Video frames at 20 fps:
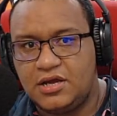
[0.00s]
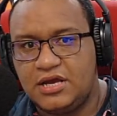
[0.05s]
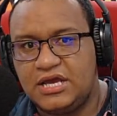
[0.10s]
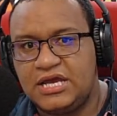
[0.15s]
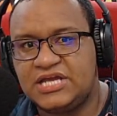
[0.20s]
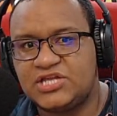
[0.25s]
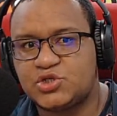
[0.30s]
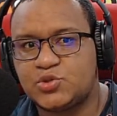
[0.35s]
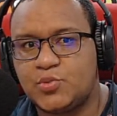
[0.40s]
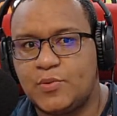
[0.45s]

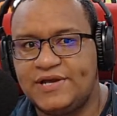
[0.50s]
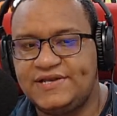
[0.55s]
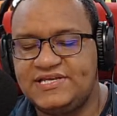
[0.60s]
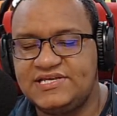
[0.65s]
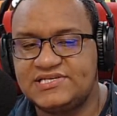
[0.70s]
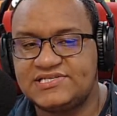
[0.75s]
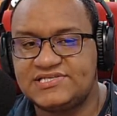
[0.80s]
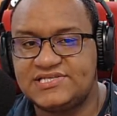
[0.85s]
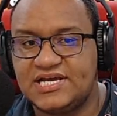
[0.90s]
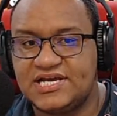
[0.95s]
A
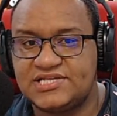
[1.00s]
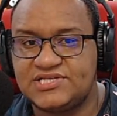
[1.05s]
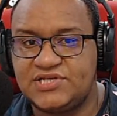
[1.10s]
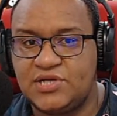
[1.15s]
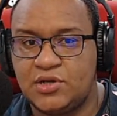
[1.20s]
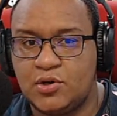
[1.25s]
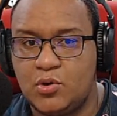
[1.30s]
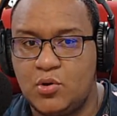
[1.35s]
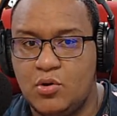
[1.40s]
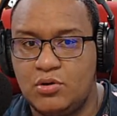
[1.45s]

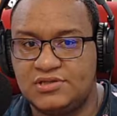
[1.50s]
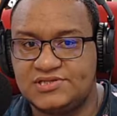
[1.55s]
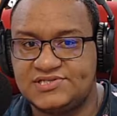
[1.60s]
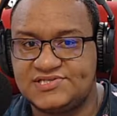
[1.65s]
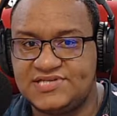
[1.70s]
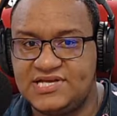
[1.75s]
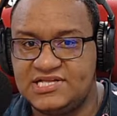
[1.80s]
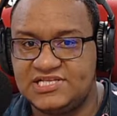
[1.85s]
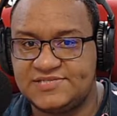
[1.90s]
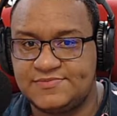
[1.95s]
26-year-old
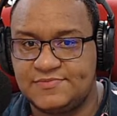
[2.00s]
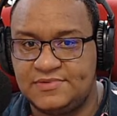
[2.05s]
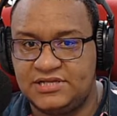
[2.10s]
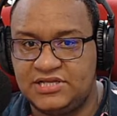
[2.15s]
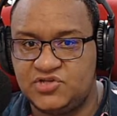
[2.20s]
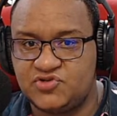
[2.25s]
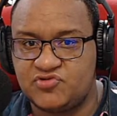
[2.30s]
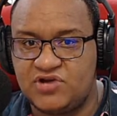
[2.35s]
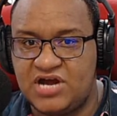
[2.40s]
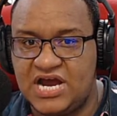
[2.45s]
salesman
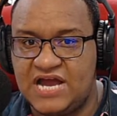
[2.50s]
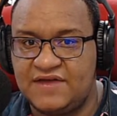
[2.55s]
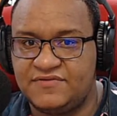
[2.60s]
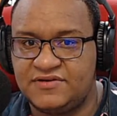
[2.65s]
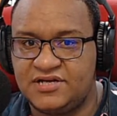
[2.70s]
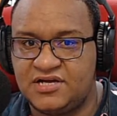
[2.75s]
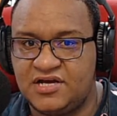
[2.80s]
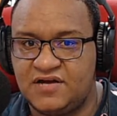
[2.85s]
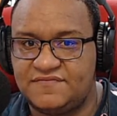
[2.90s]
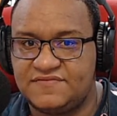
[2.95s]
and
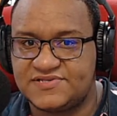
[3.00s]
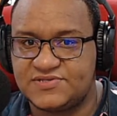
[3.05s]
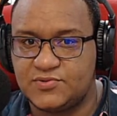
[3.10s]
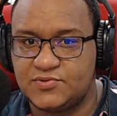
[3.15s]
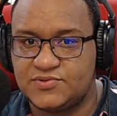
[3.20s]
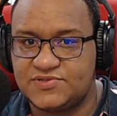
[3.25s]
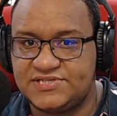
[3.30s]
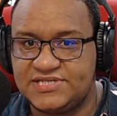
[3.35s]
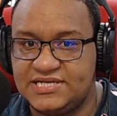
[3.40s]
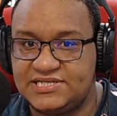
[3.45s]
driver of
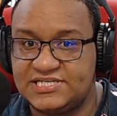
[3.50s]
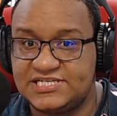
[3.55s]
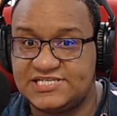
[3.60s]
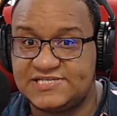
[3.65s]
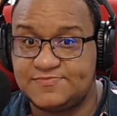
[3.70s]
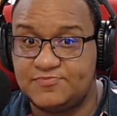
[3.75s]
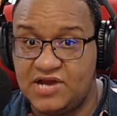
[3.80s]
Associated